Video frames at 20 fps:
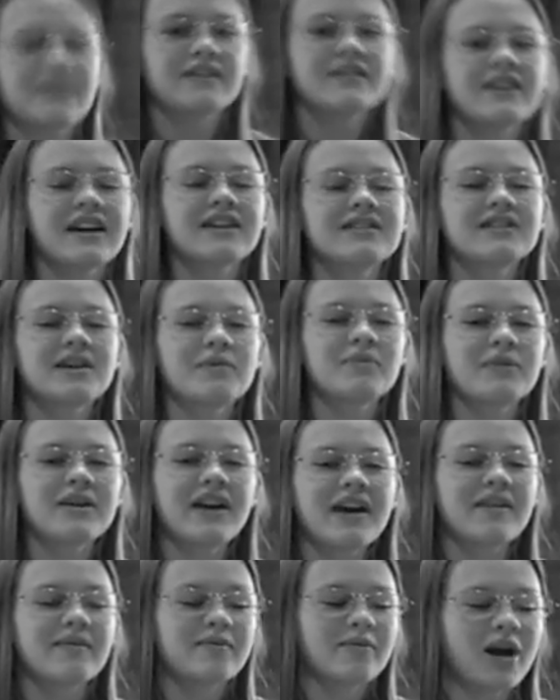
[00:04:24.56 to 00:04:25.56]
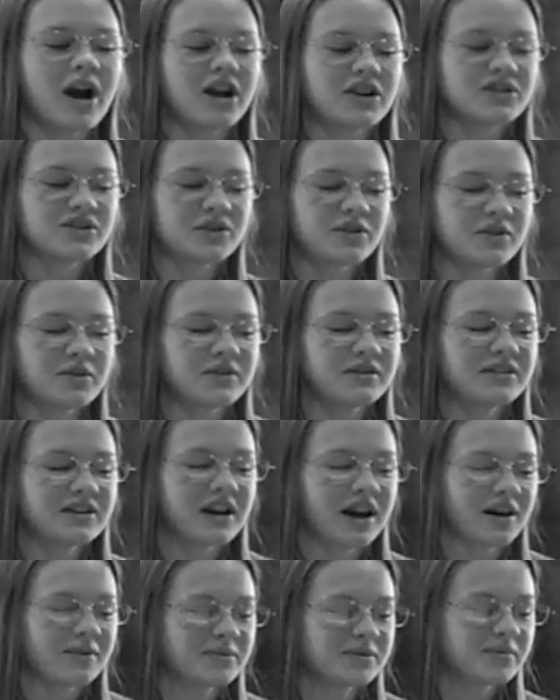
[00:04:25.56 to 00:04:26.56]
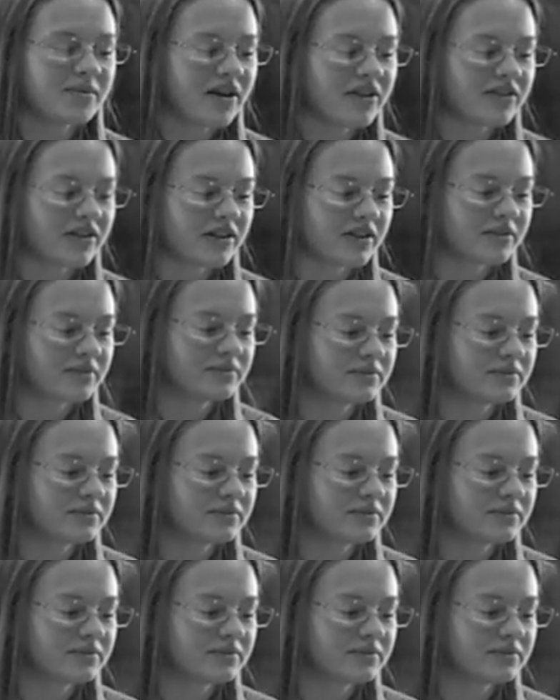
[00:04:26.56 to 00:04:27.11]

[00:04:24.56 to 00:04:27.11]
Next up we have Ma Joad, Tom's mother.